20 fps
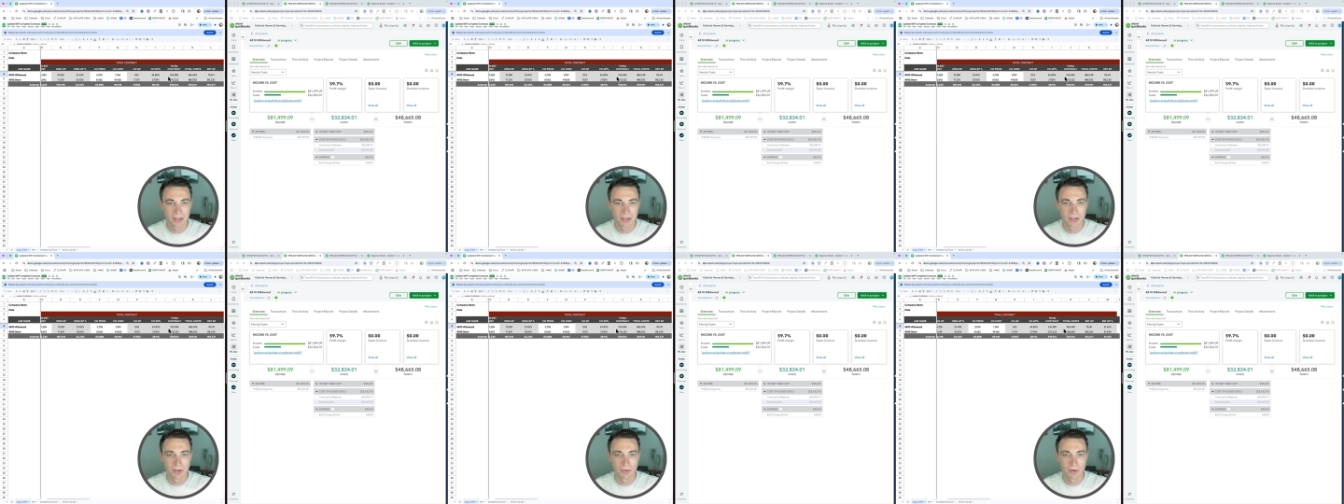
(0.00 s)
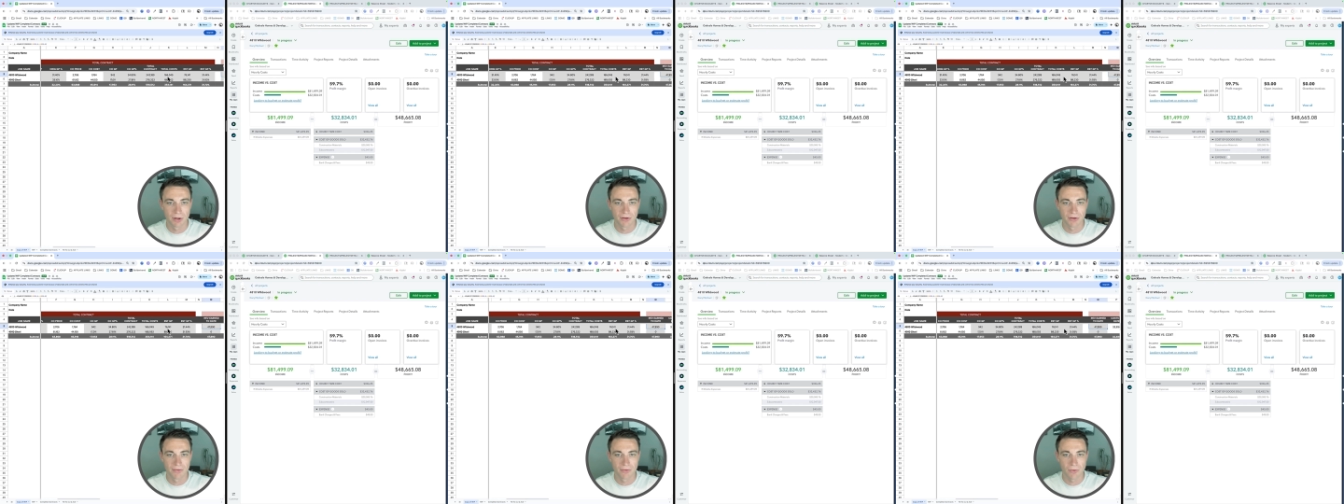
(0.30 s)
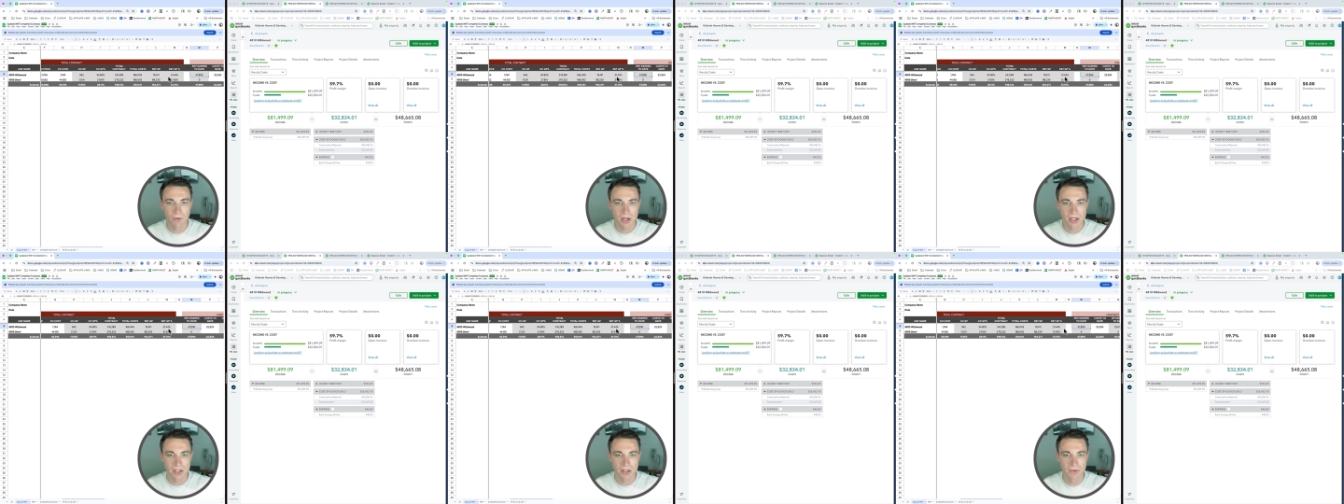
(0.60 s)

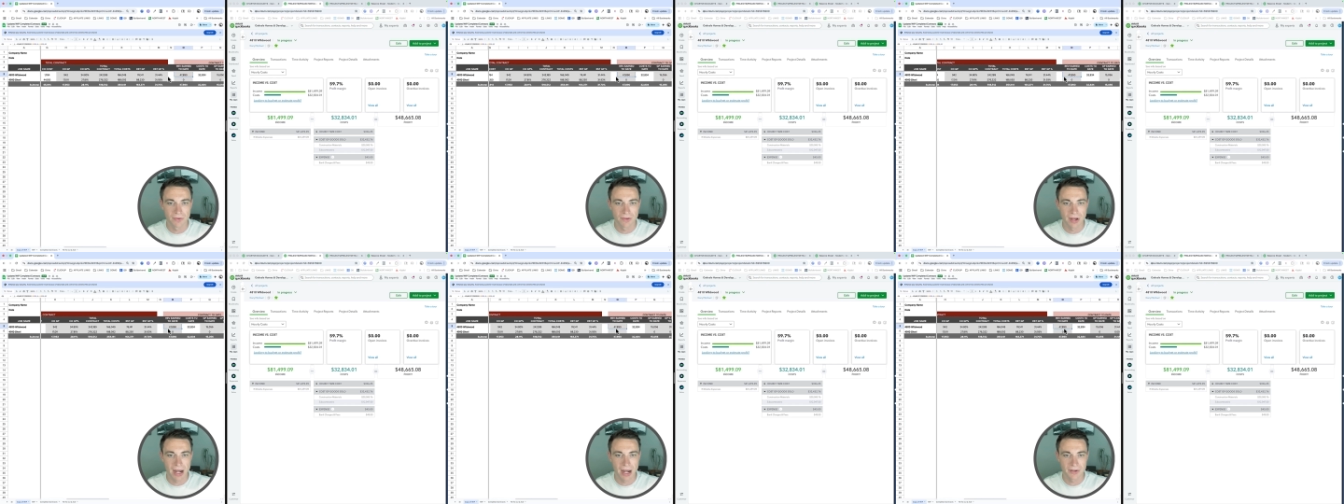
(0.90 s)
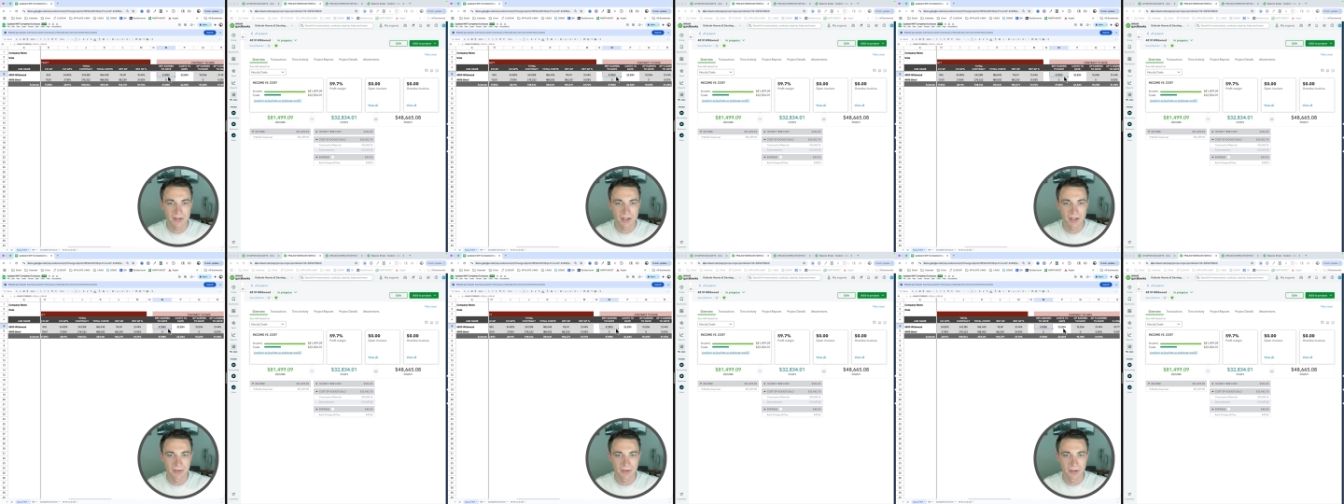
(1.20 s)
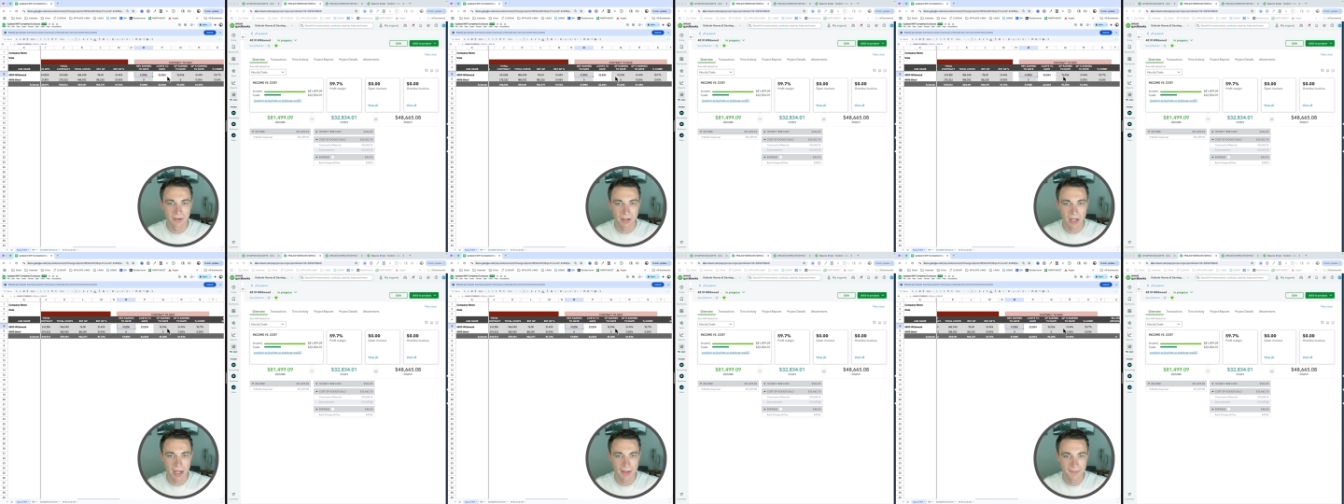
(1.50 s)
242,000,
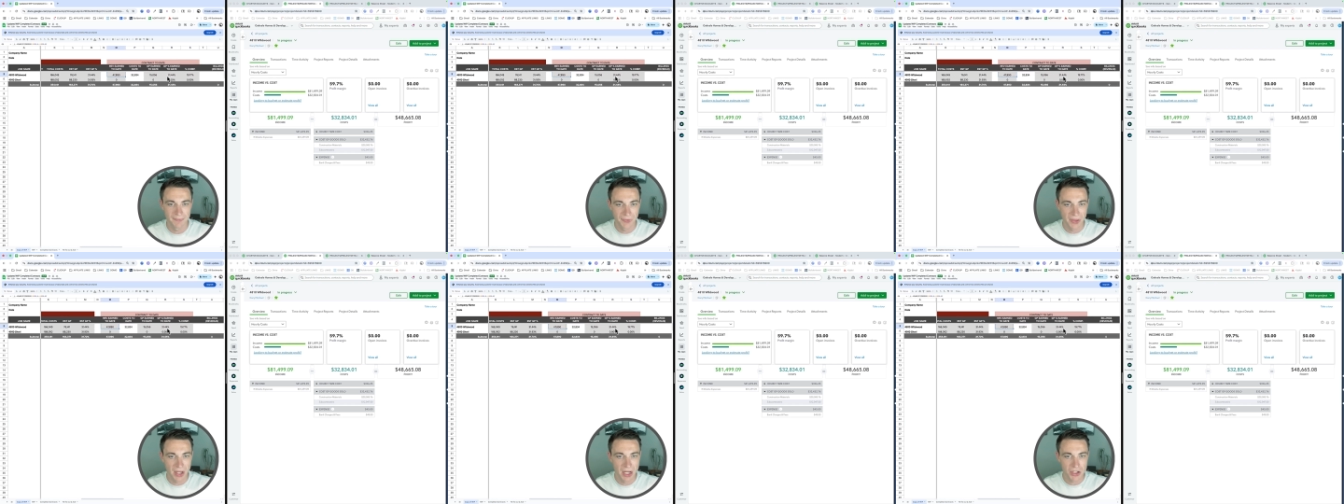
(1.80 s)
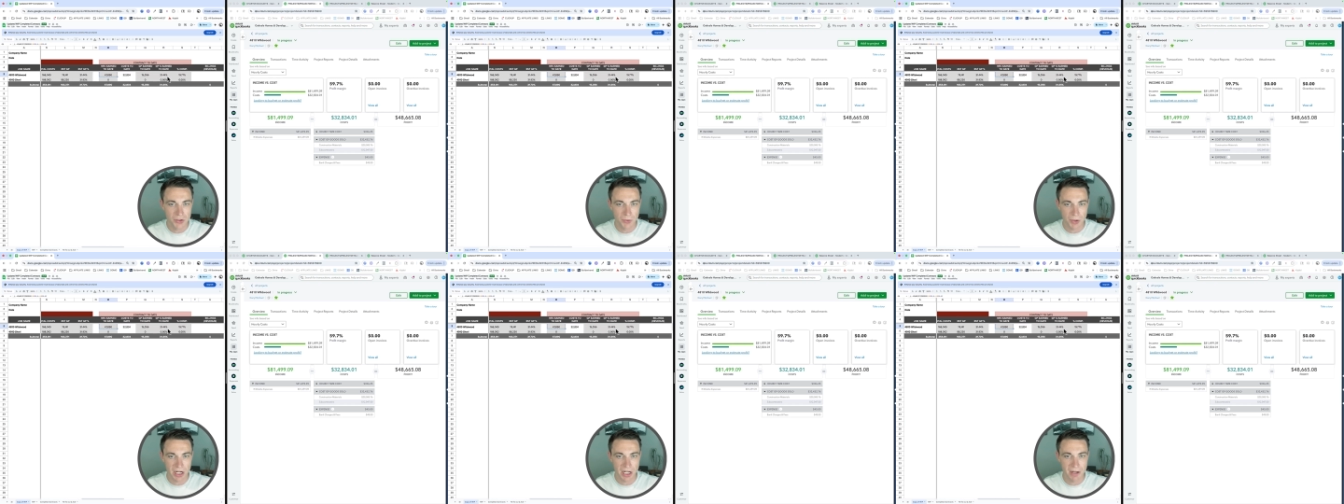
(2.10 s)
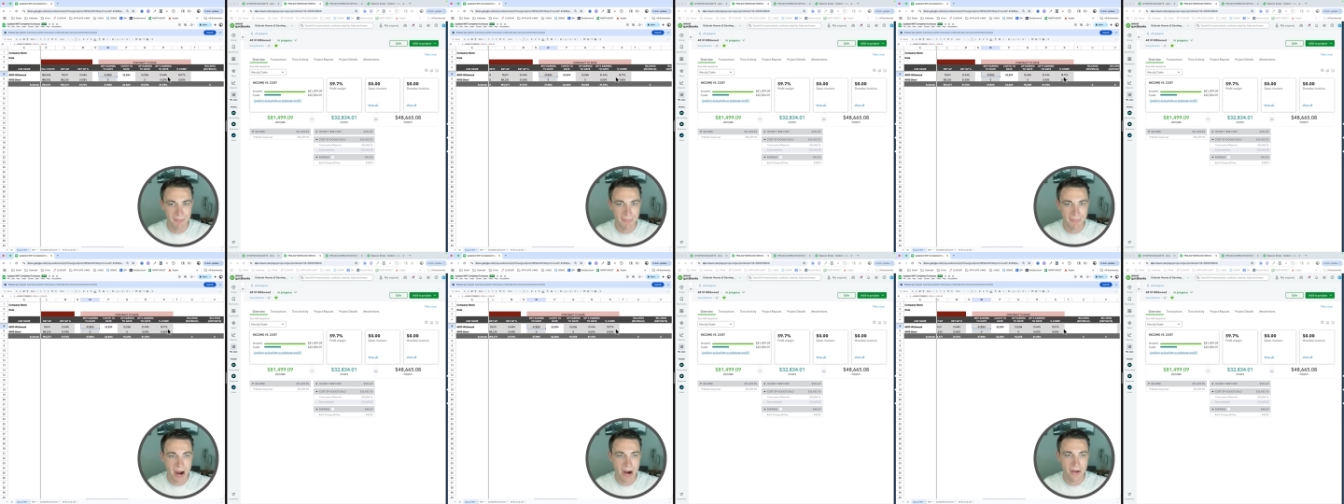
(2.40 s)
okay? So we're gonna
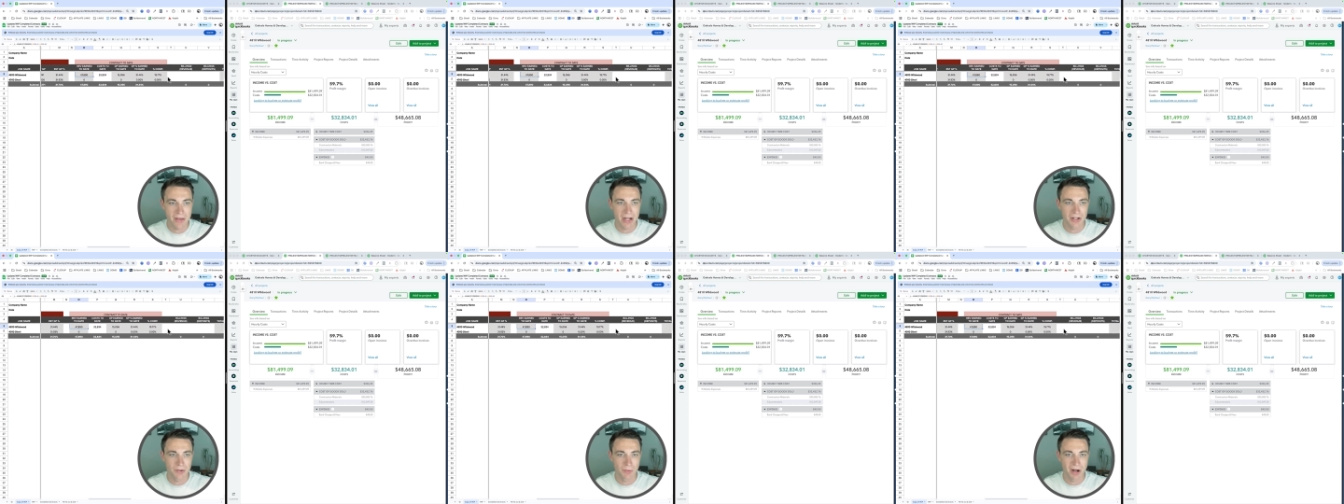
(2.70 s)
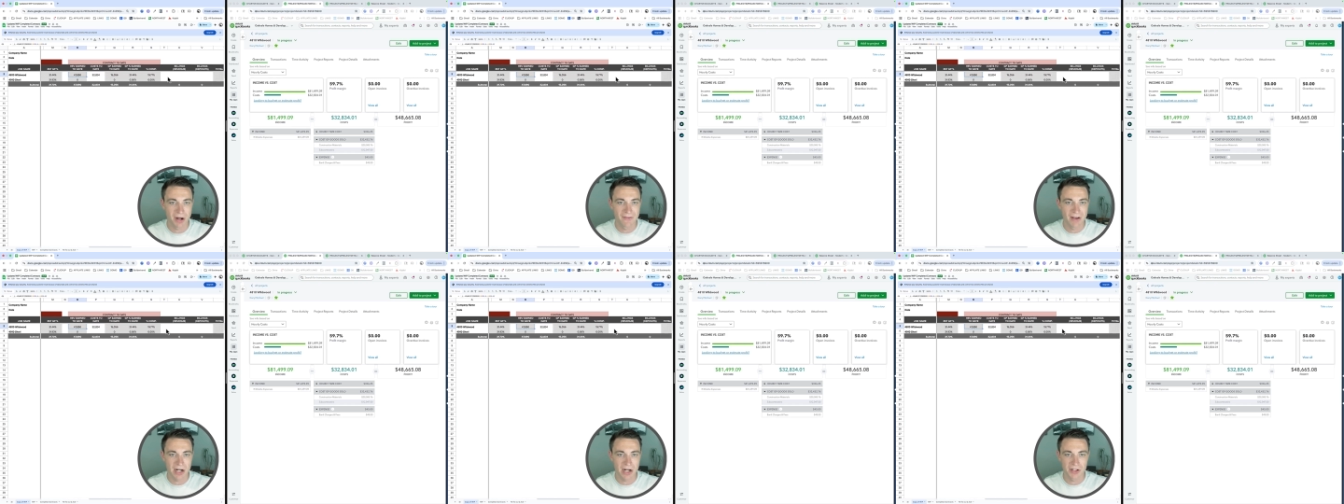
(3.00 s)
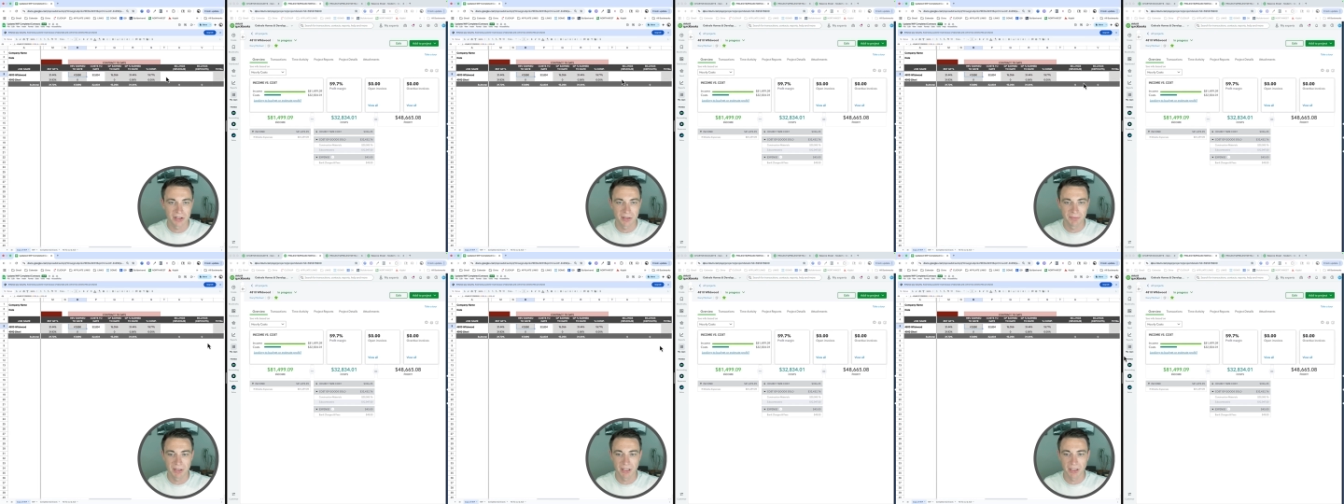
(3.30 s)
compare that to what I've
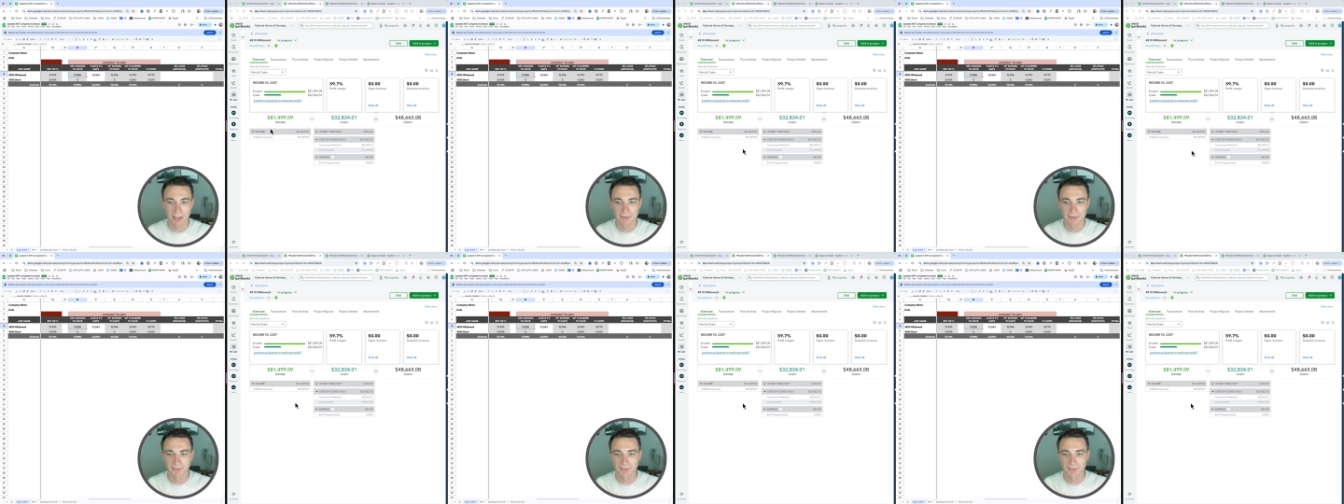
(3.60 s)
actually billed.